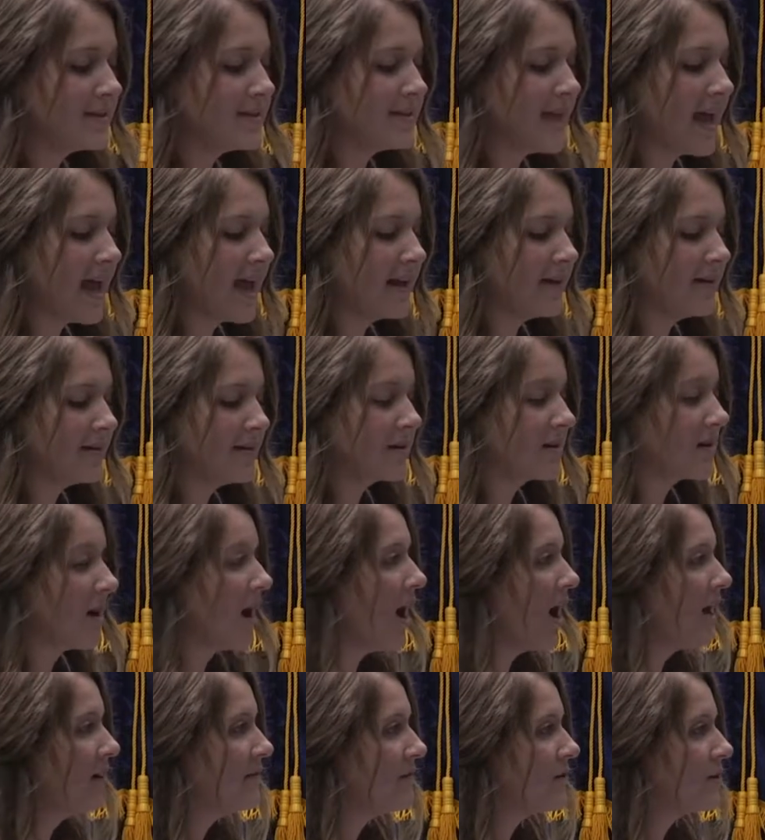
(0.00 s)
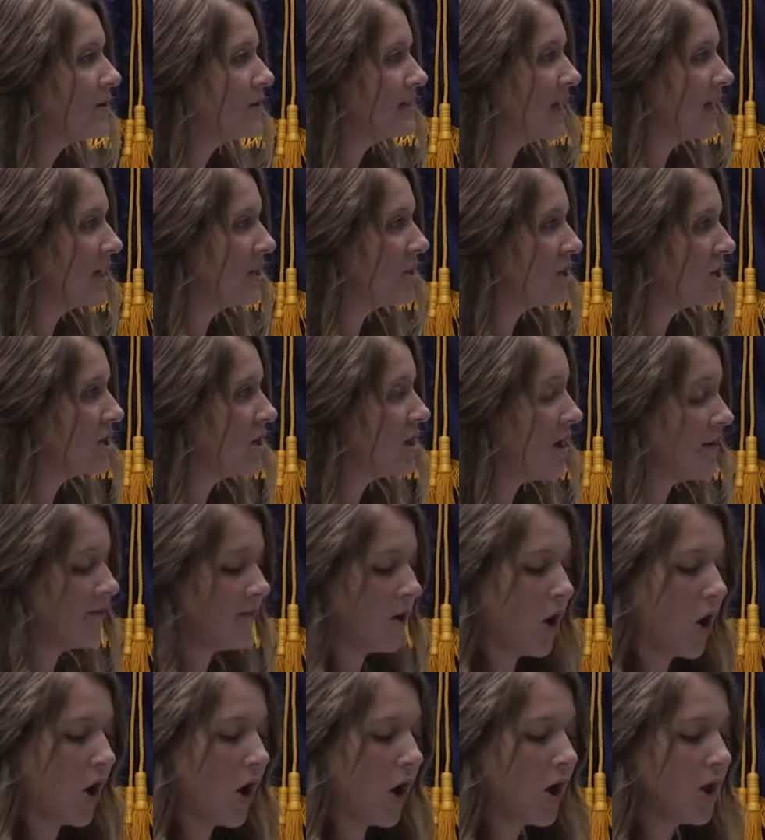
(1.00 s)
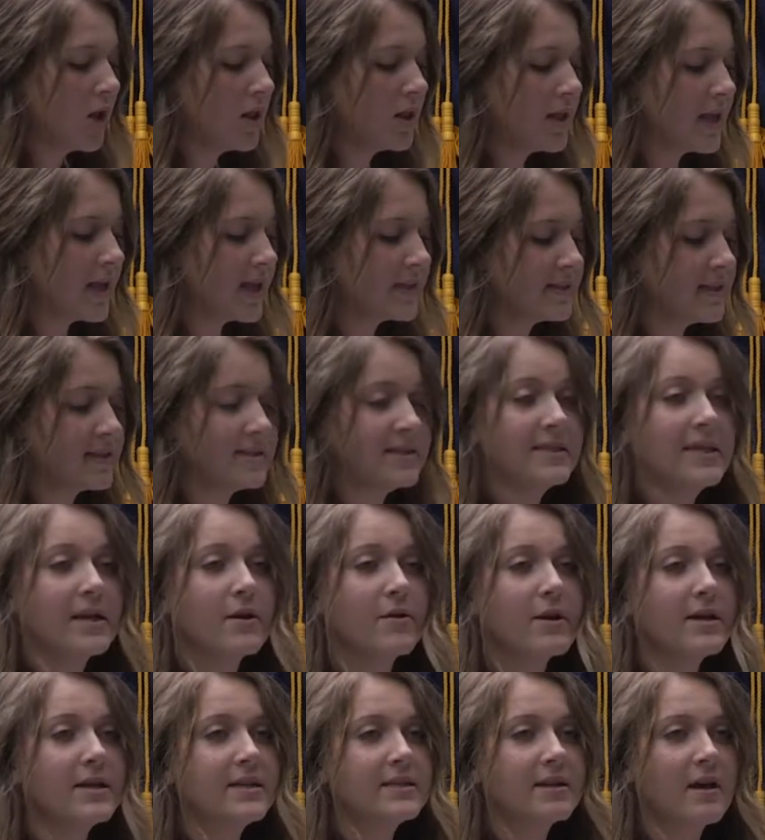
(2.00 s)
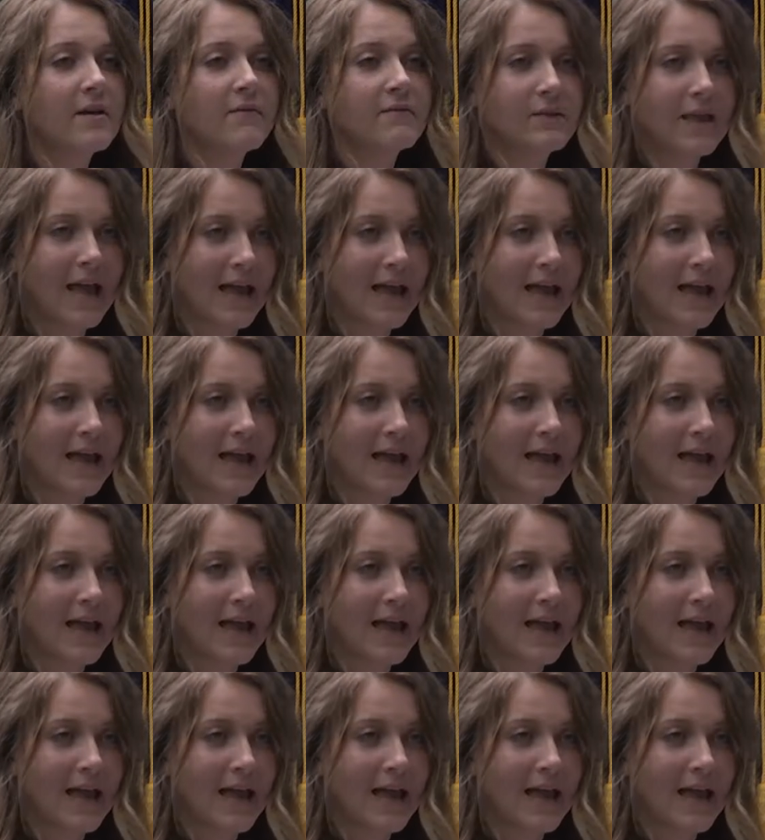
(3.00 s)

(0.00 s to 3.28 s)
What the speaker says: said, "The conversation of all is a series of